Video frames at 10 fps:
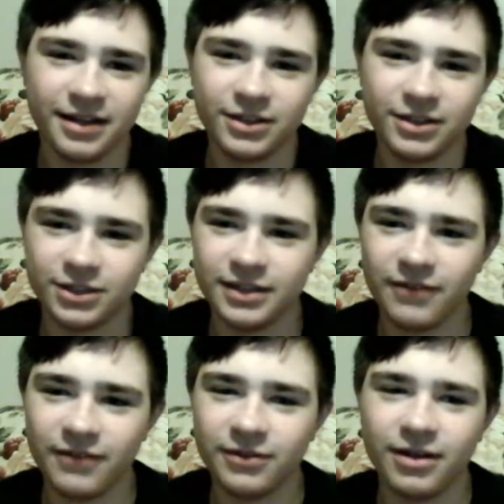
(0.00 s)
should
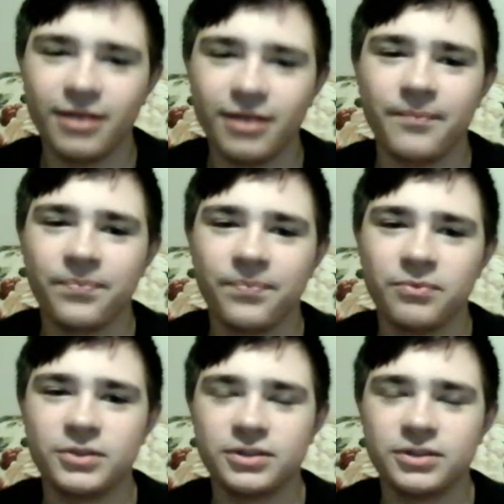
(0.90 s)
definitely,
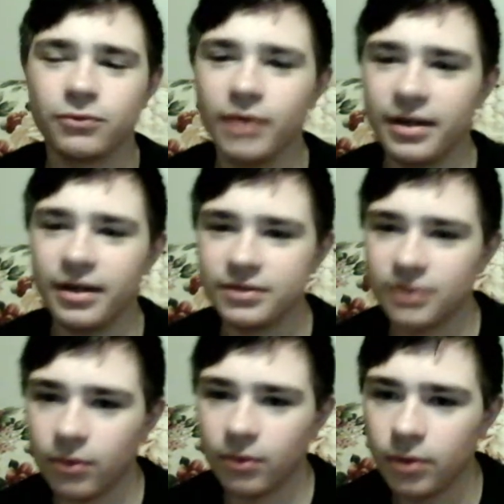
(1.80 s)
which is great.
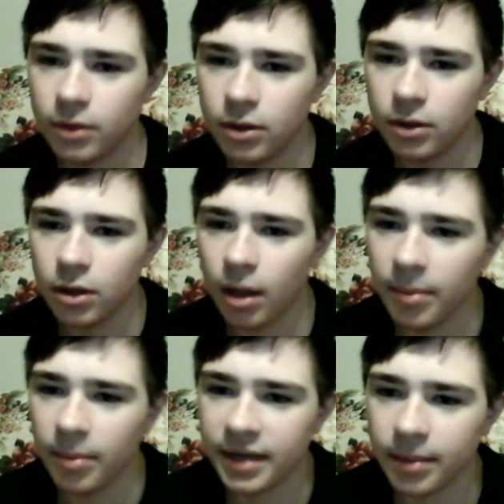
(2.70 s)
So,
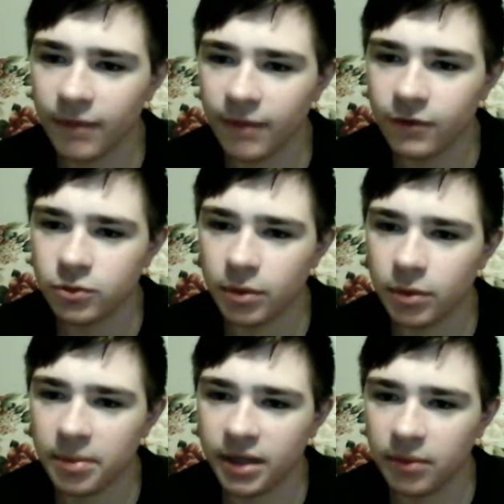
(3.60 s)
I'm making my first one
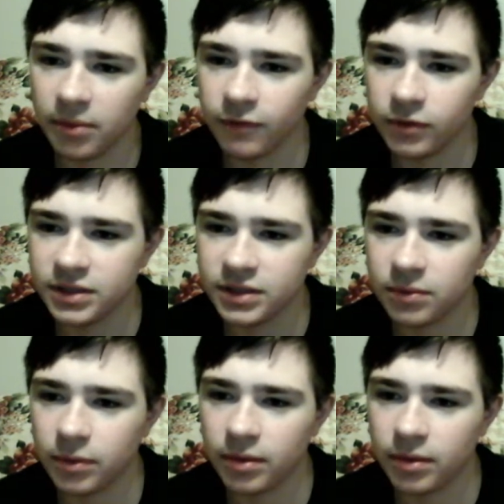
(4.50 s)
on Monday. I would have released it 1